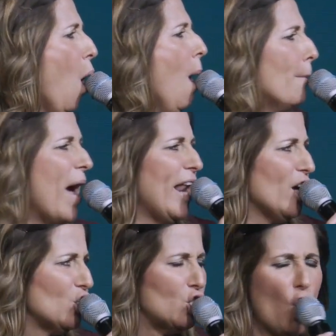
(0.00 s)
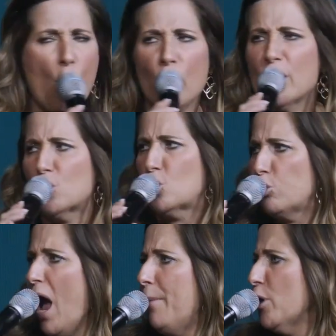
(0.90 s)
But as soon as
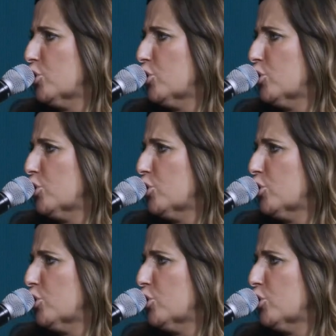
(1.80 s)
trouble